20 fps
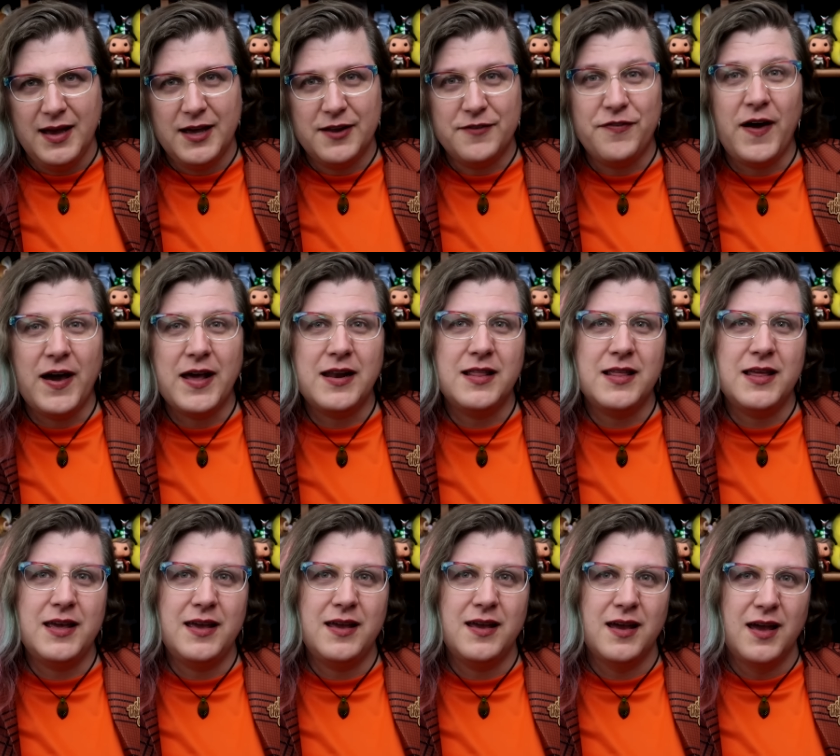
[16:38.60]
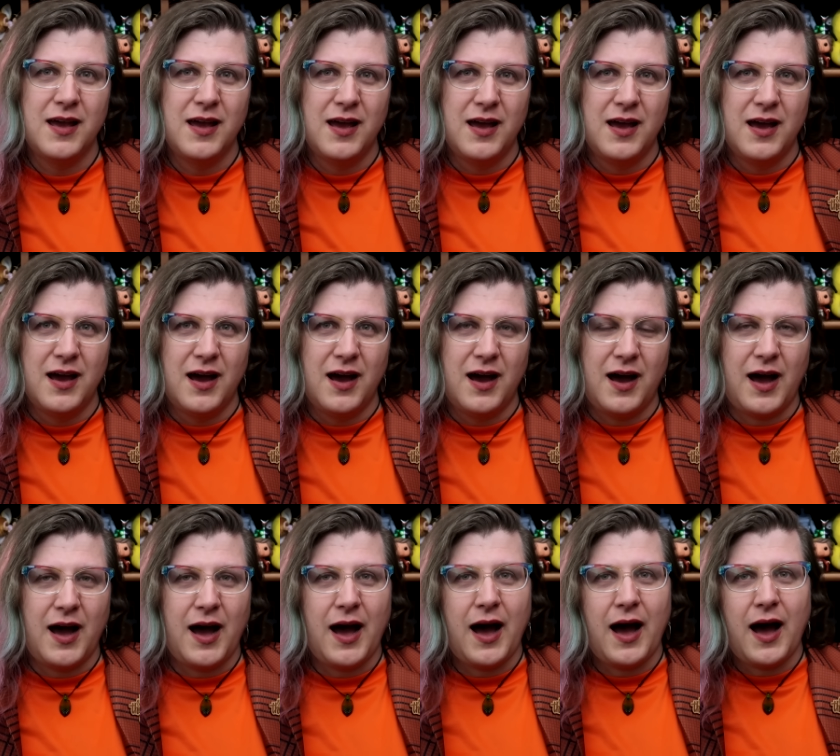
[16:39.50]
And finally,
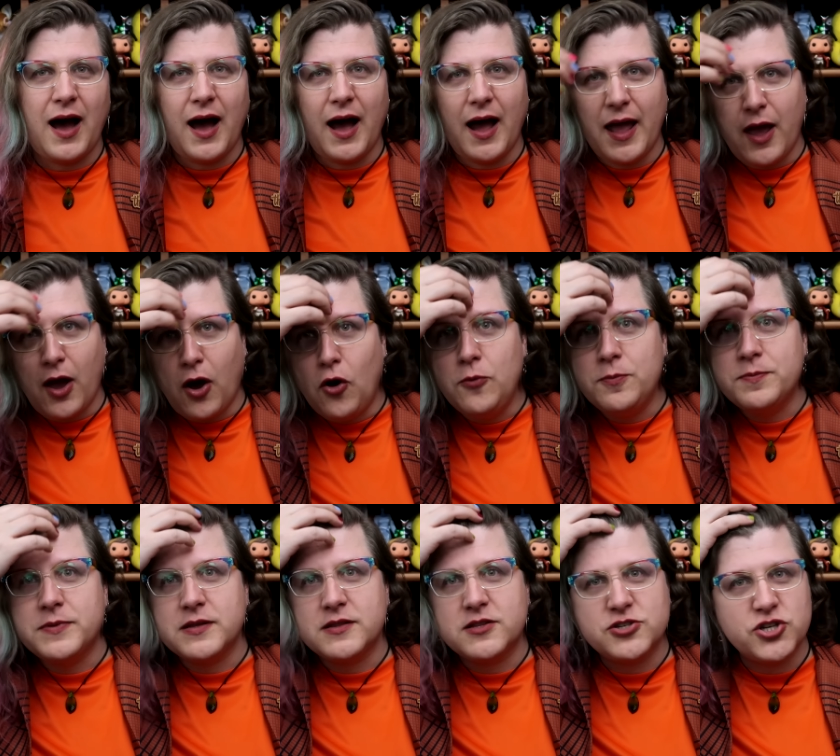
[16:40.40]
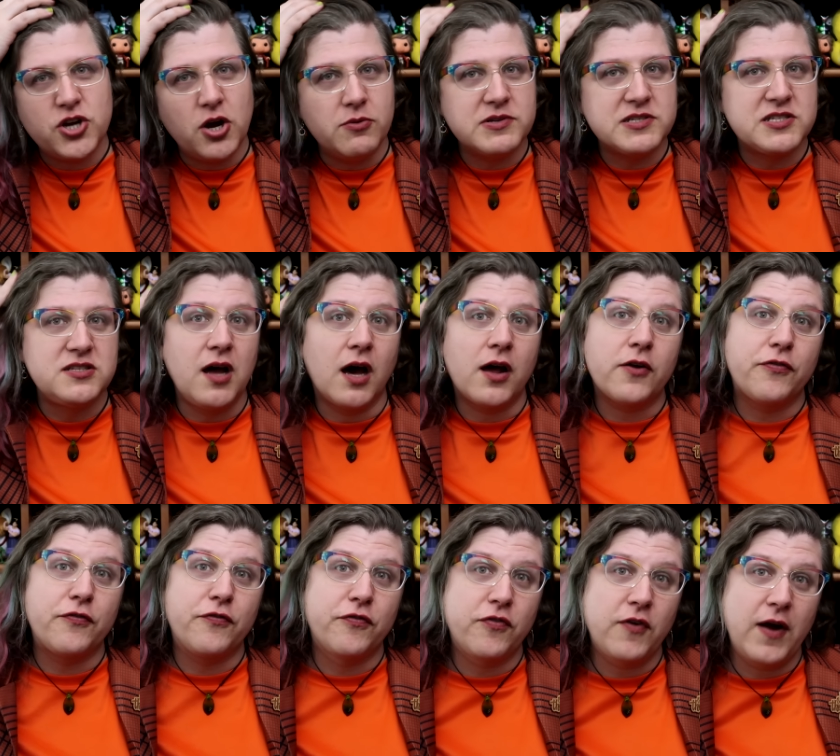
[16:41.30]
I hope that the show is not
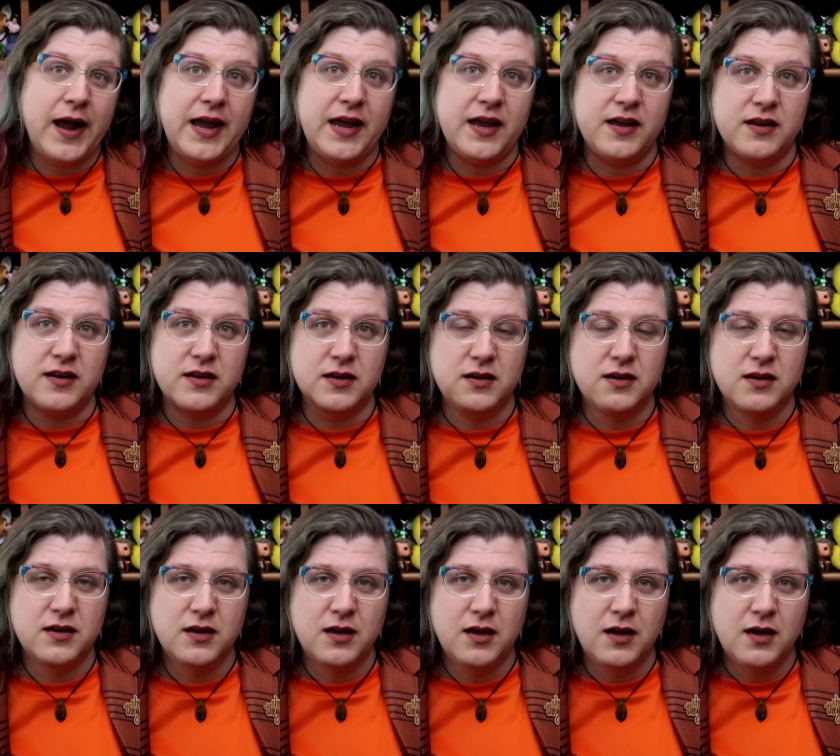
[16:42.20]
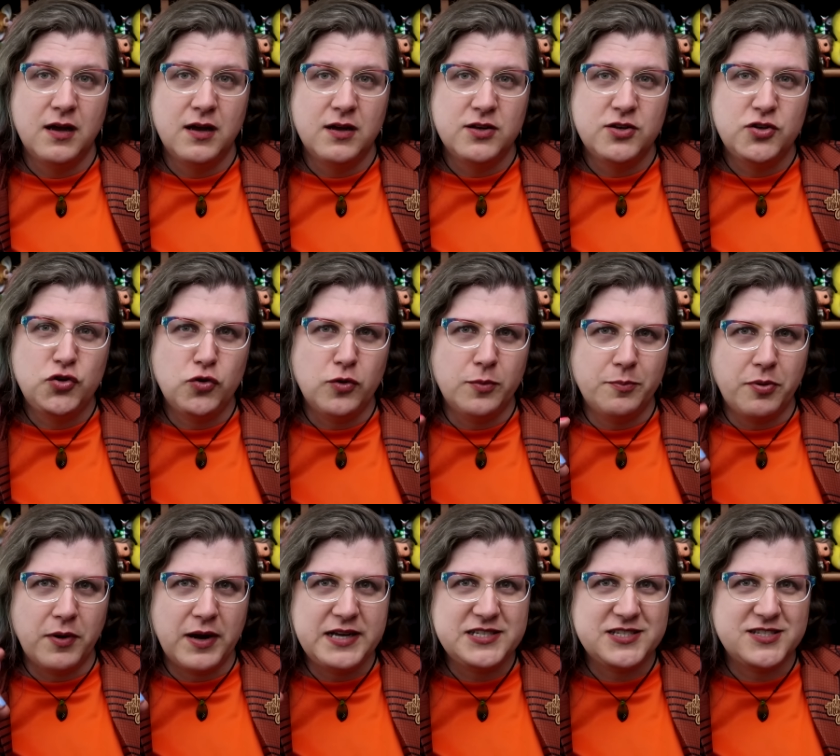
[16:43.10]
afraid to
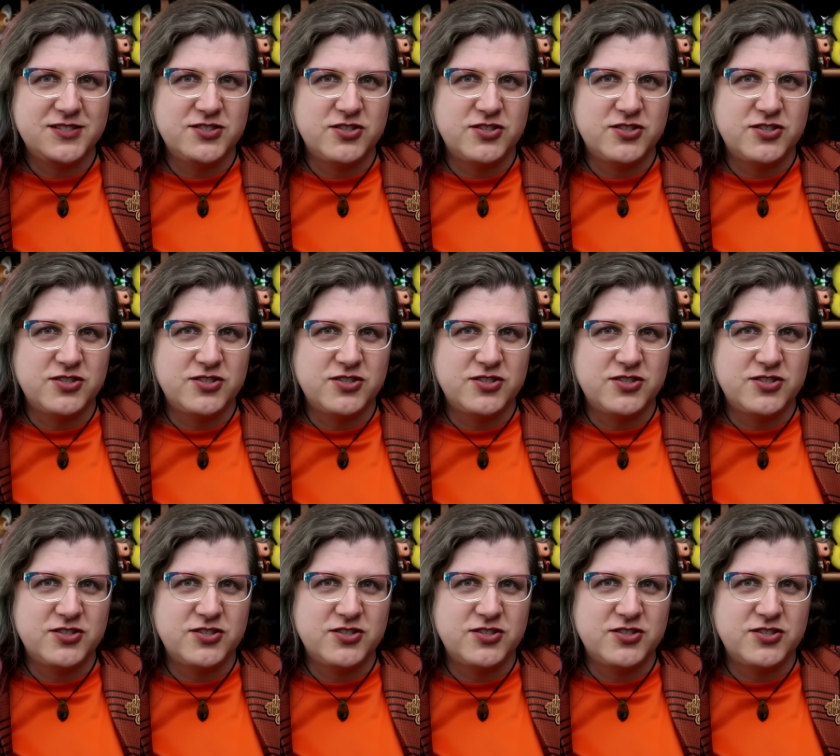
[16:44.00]
embrace